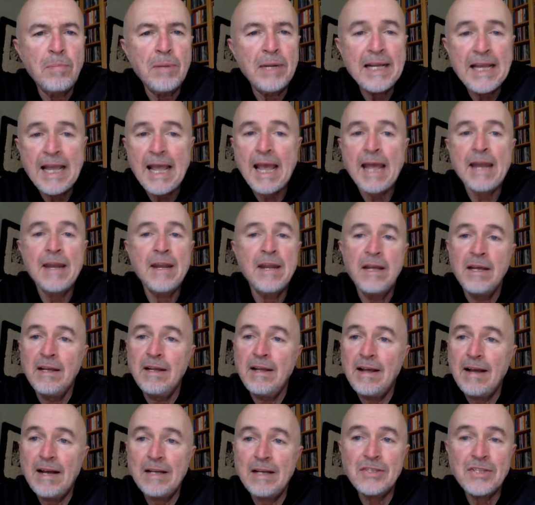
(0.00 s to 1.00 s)
But again,
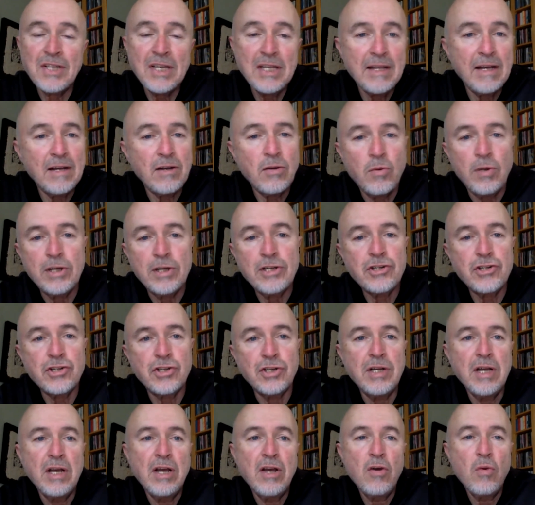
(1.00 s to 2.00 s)
asking that
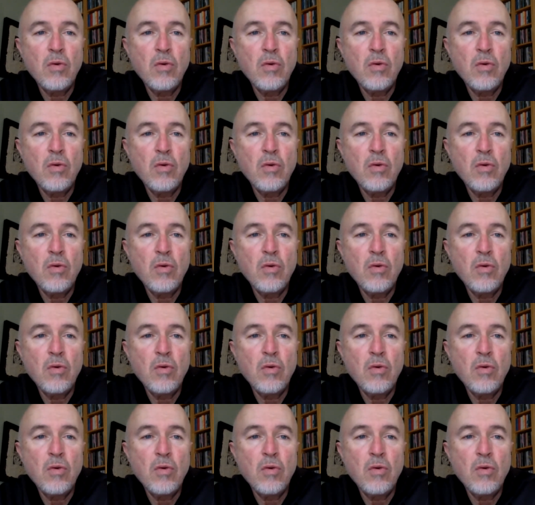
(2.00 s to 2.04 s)
question,